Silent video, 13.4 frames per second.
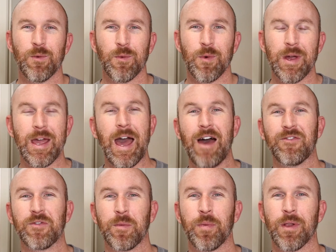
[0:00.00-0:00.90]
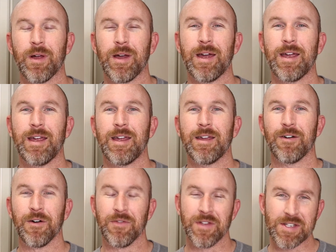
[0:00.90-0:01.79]
we have to play
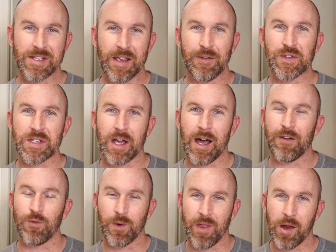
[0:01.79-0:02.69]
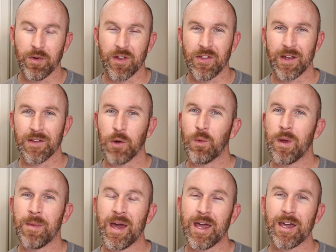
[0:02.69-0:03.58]
on the safe side with everything that
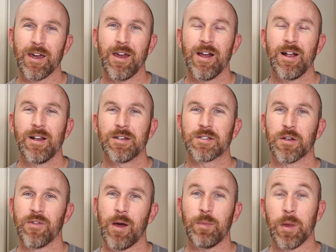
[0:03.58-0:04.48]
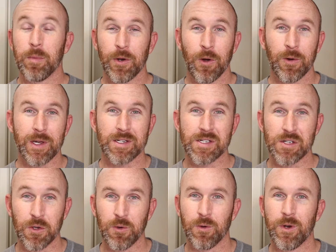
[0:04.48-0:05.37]
we make so that people don't get
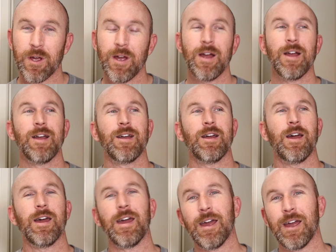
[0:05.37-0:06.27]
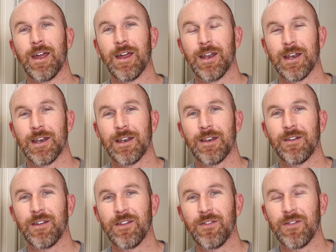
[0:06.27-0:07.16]
sued. And
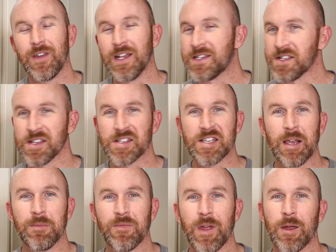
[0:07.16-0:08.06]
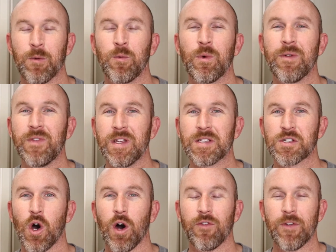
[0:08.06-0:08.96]
it's the same thing with these
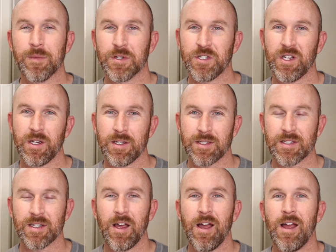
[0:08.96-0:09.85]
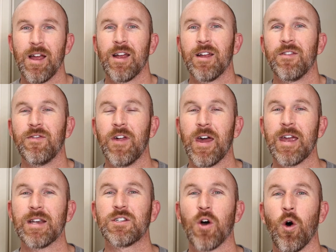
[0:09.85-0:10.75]
coffee machines.
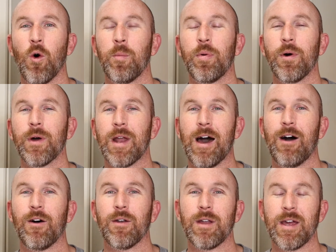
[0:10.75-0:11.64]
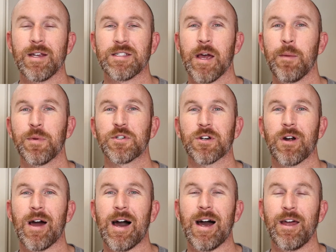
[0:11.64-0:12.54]
They don't put out a
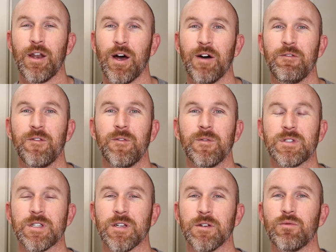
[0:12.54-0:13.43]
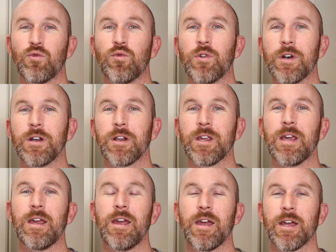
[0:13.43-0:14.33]
temperature high enough to
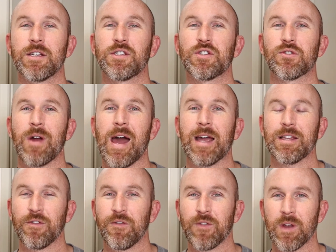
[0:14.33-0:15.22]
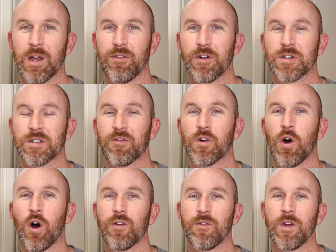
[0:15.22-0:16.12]
really extract the flavors of
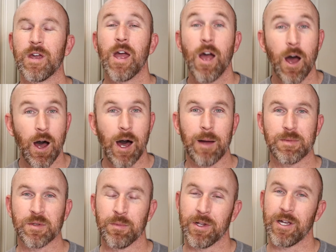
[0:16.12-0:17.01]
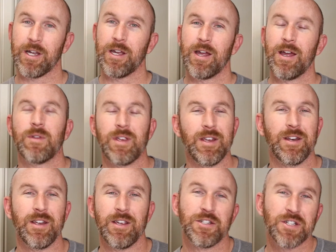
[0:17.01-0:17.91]
coffee optimally.
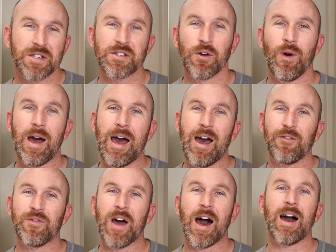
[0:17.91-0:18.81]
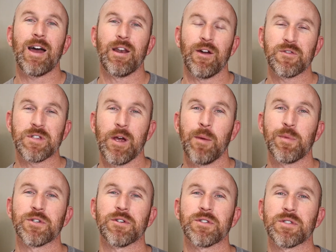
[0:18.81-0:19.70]
You just don't have the high enough
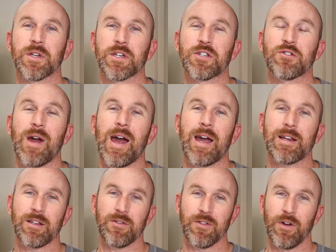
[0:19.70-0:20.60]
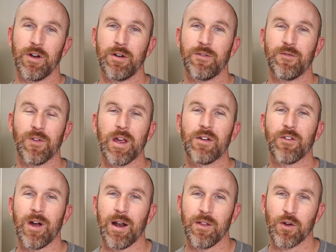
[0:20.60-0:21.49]
temperatures to extract the
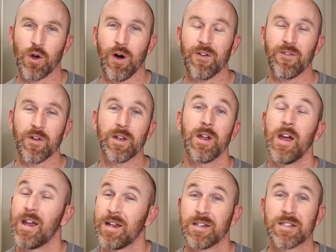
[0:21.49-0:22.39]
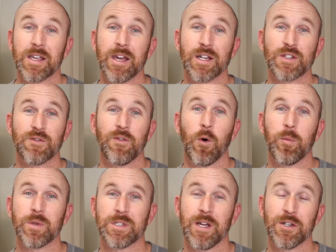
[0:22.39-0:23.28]
flavor out of the coffee to get its full
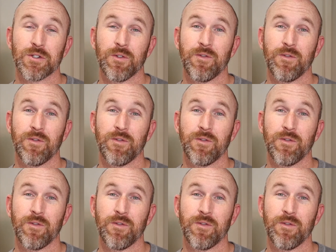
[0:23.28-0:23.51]
potential